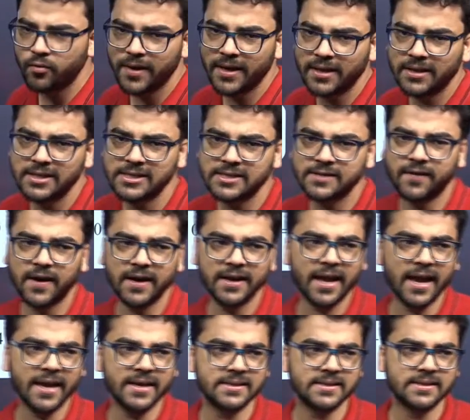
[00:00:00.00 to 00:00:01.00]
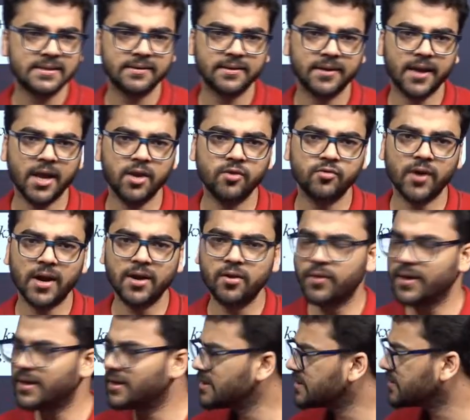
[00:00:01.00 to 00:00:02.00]
doing this one, guys? Can you try
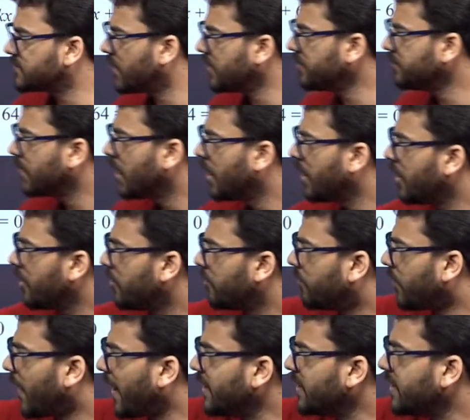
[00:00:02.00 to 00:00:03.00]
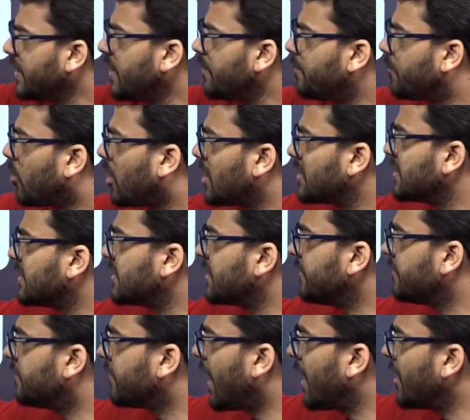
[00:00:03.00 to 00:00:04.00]
doing this one? Find the
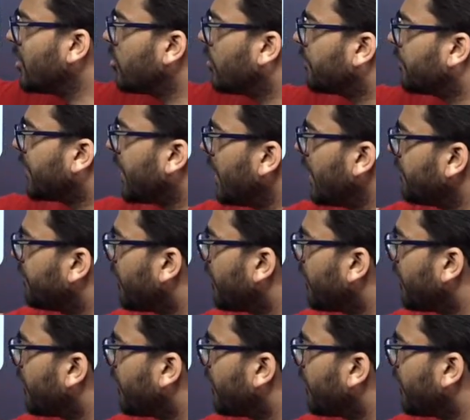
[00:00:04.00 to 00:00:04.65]
positive value of k